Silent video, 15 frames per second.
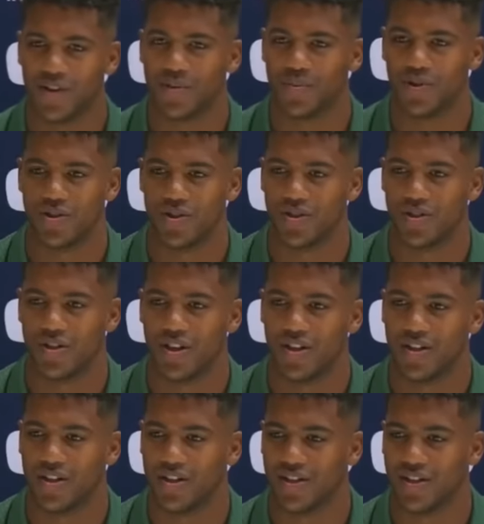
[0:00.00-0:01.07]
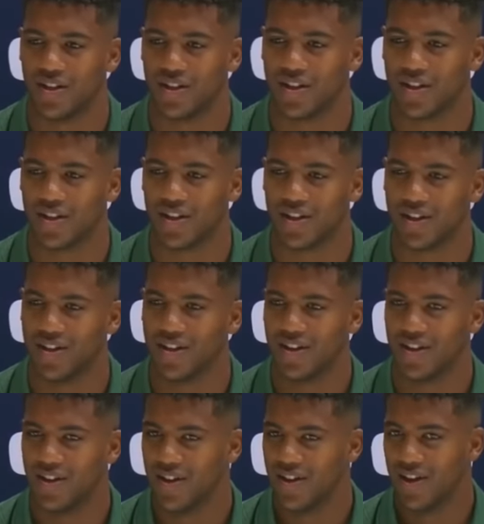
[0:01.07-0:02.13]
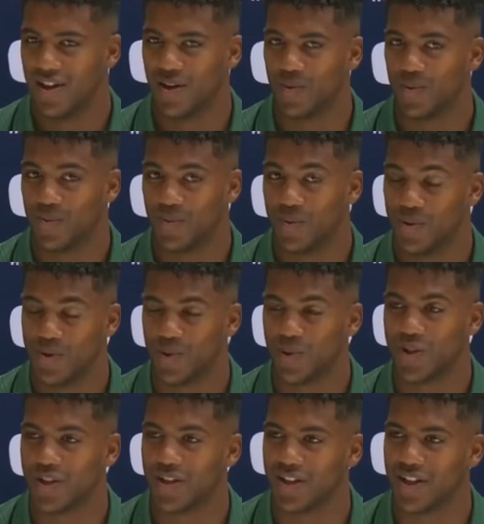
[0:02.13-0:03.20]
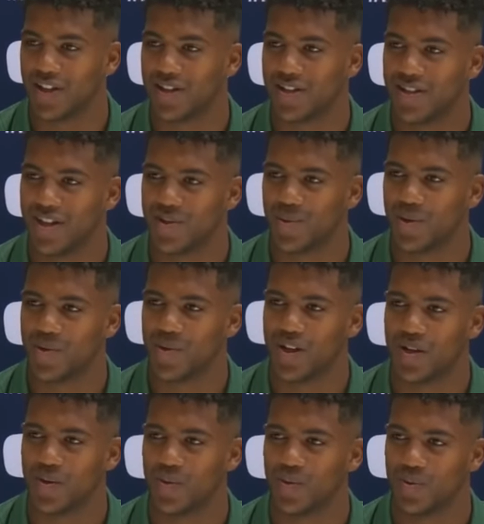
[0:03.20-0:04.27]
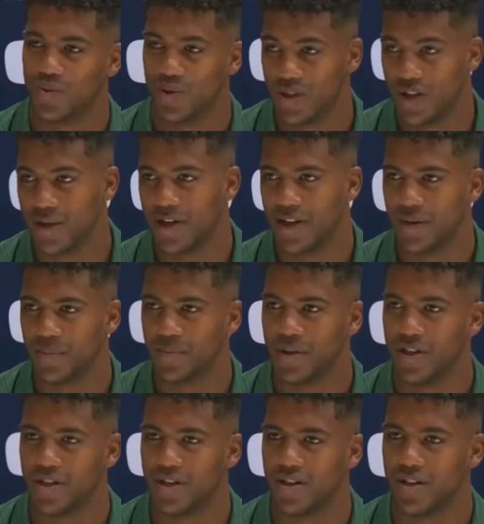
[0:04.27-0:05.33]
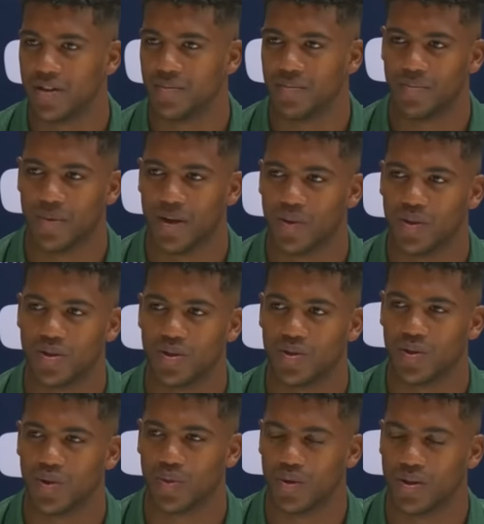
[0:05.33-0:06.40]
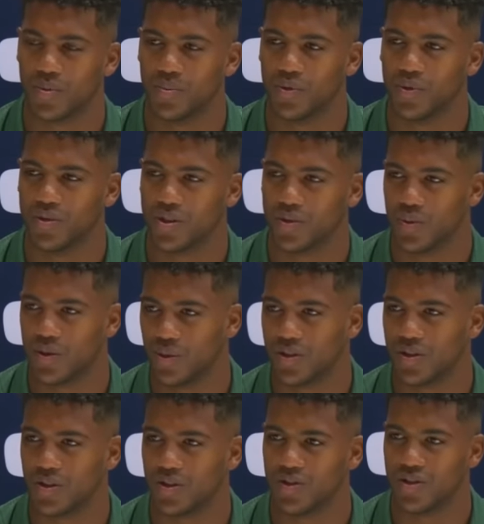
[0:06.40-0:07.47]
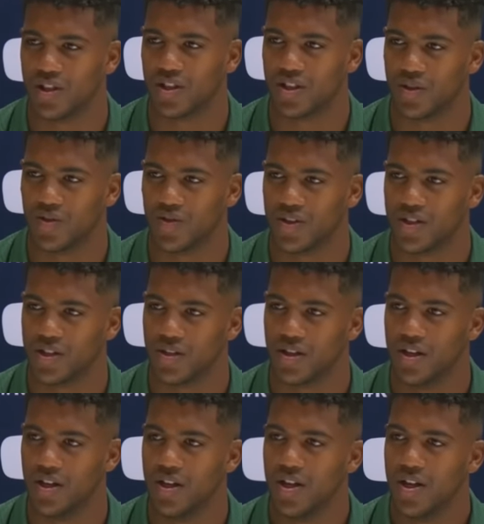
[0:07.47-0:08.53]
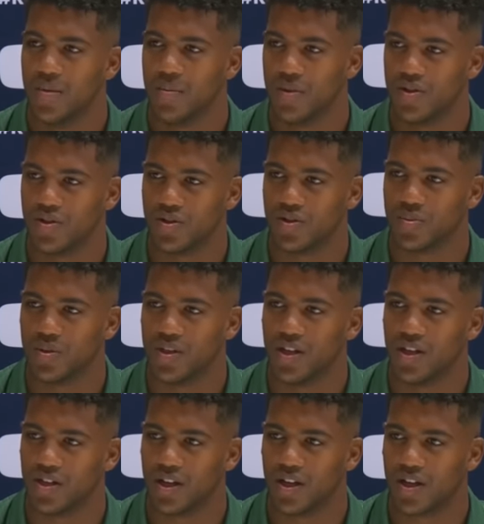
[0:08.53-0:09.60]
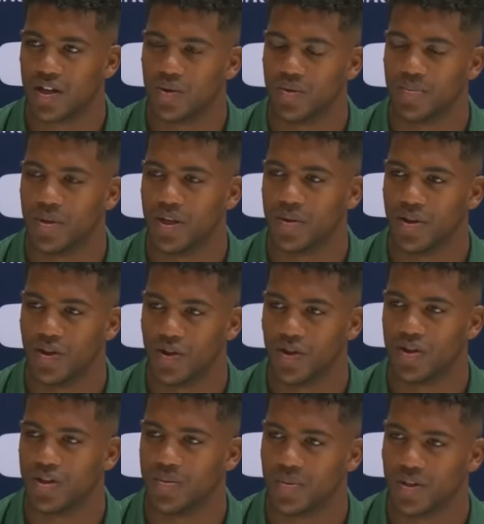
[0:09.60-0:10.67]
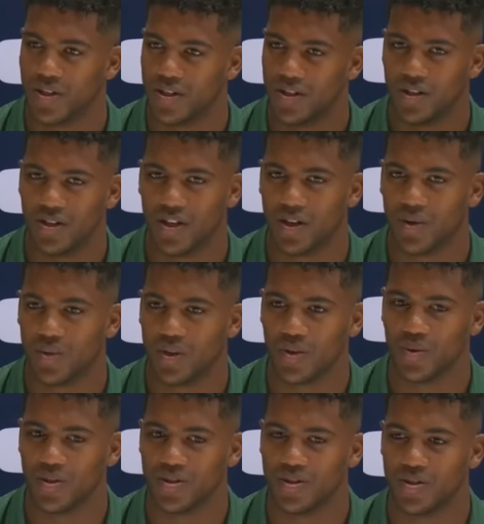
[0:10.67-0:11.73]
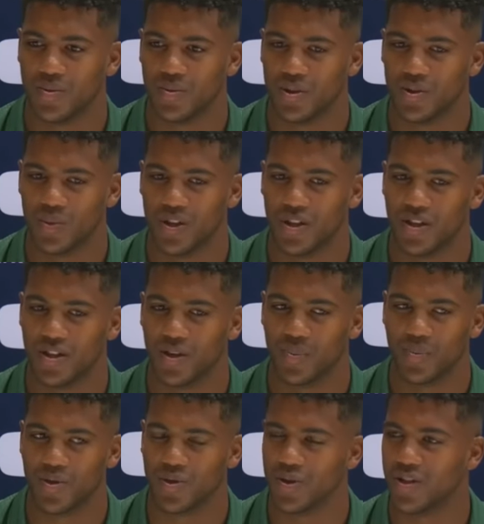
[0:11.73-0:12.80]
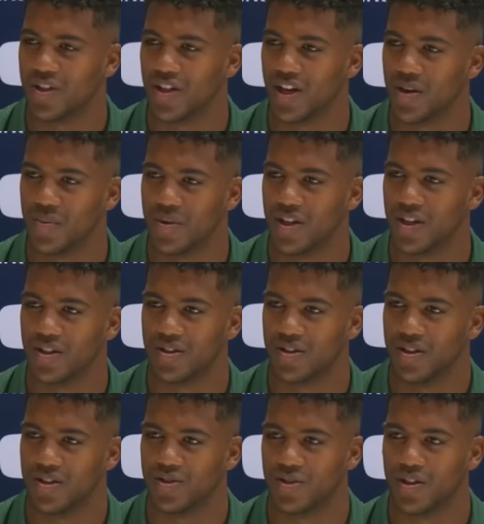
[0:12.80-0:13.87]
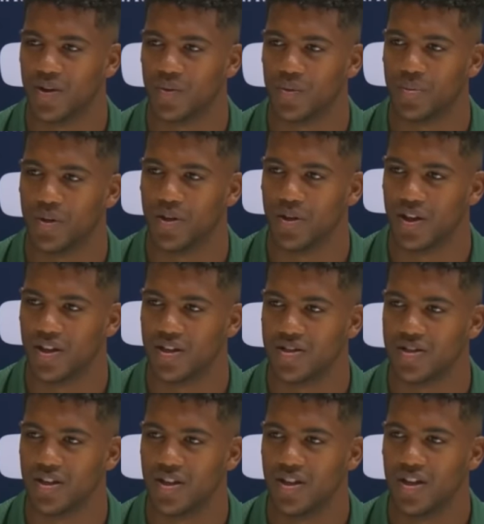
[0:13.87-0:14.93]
with the position, and I think I was wishing that that's where I would end up. And that was the talk with the Bulls as well, with Coach Jakey. Obviously mentioned to me that like I would play 13, but yeah, wing was where the opportunity came, and I took that with both hands.